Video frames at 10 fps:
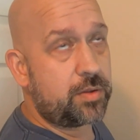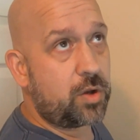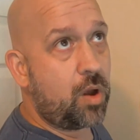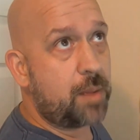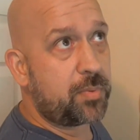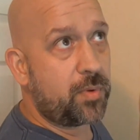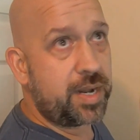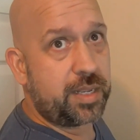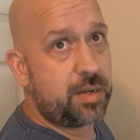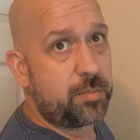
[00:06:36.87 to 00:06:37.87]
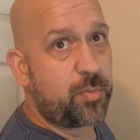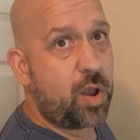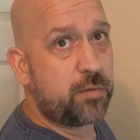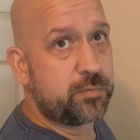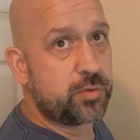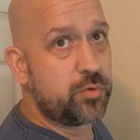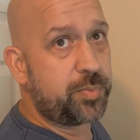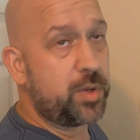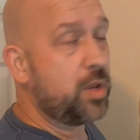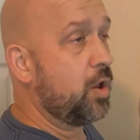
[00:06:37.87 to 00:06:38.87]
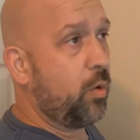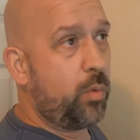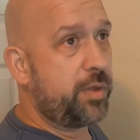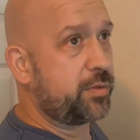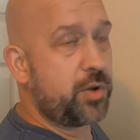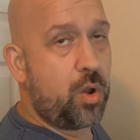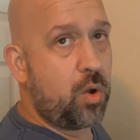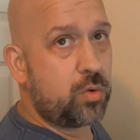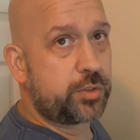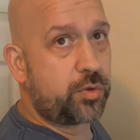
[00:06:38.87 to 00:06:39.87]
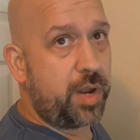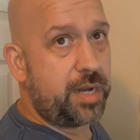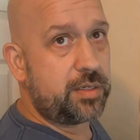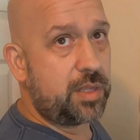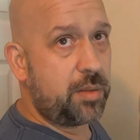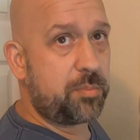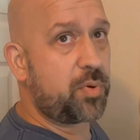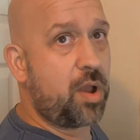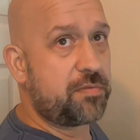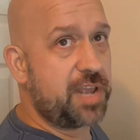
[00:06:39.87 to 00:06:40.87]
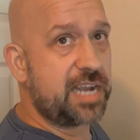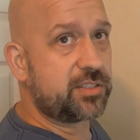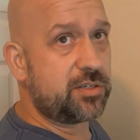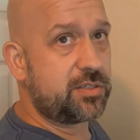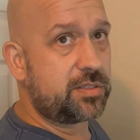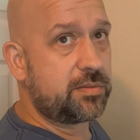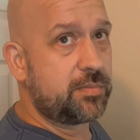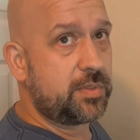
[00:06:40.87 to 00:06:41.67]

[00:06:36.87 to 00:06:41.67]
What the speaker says: you're operating an improv troupe with no trained improv actors.